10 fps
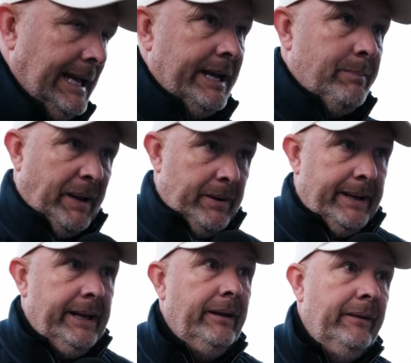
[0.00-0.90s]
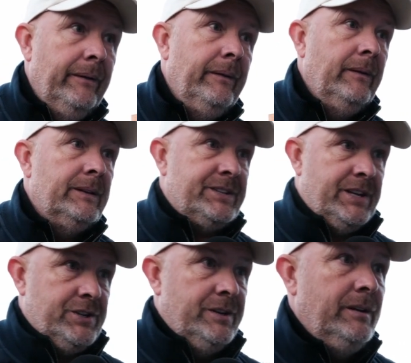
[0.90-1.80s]
and a penalty
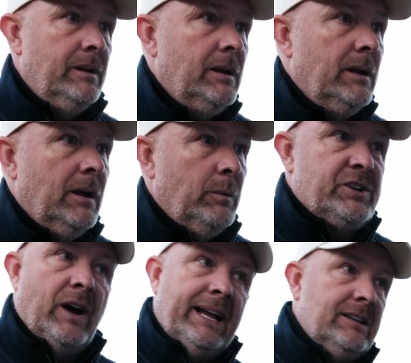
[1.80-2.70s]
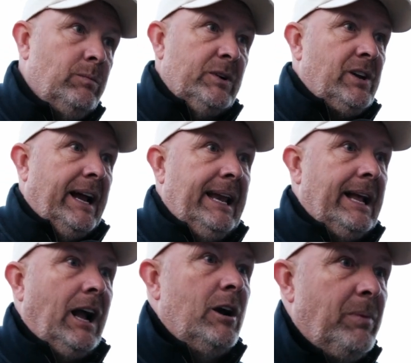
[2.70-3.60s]
decision, which I ain't
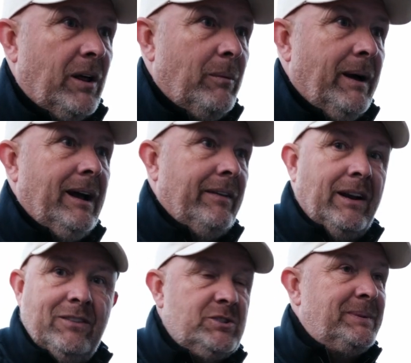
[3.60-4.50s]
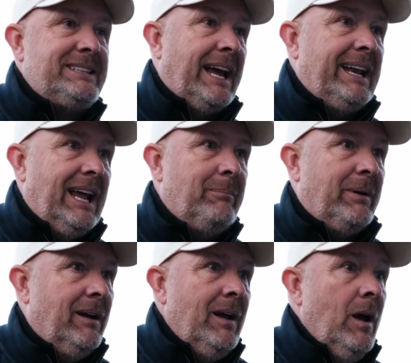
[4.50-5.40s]
let go, by the way. I don't know if I should be saying that,
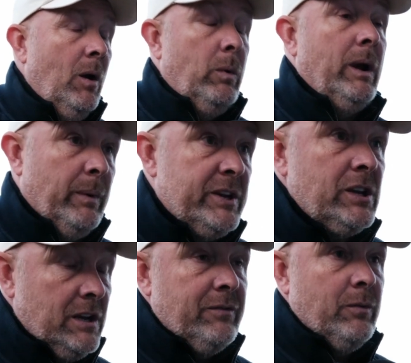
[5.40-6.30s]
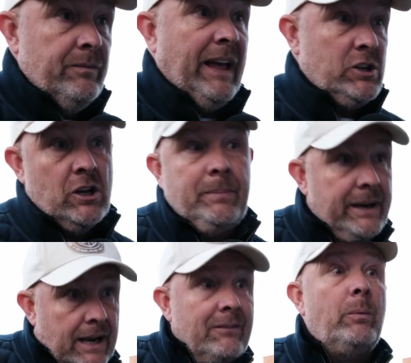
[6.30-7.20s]
but we should have been
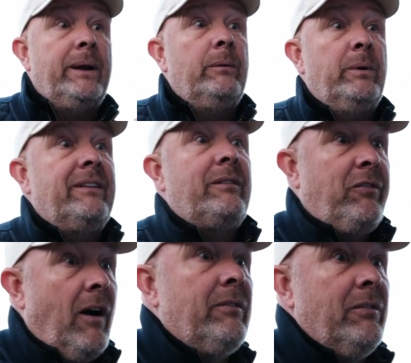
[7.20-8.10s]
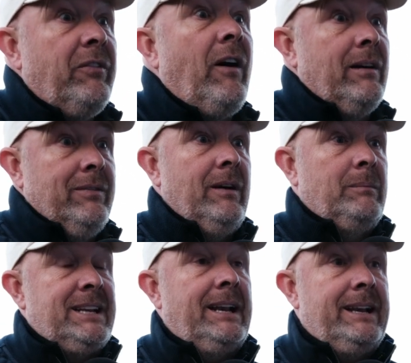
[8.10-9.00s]
another win. We'd have had 5 and 5.
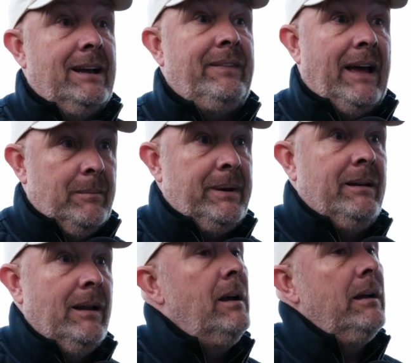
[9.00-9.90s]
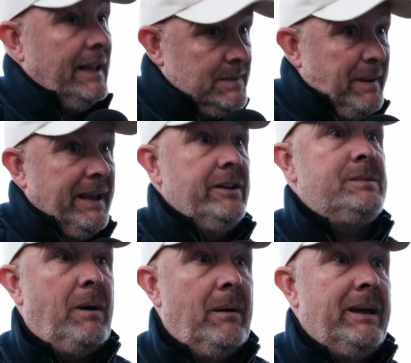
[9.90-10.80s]
I'm telling you, that's bitterness
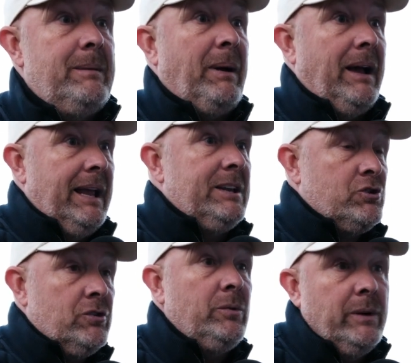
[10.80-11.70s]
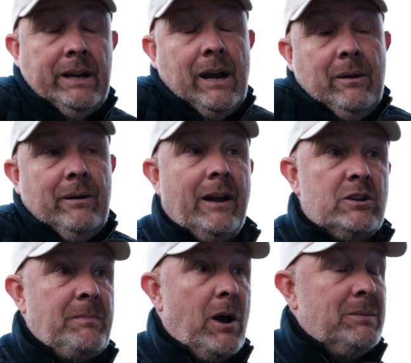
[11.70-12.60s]
by me, but it's true.
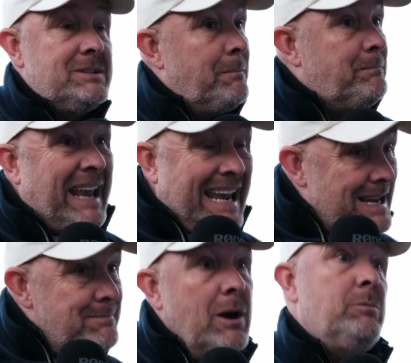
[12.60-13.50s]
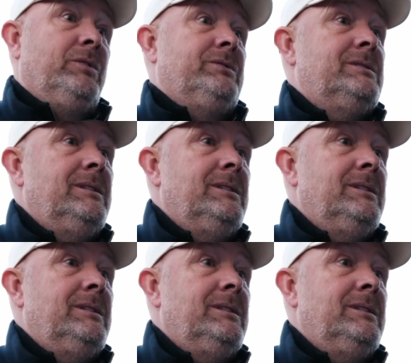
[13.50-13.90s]
Those moments are key moments.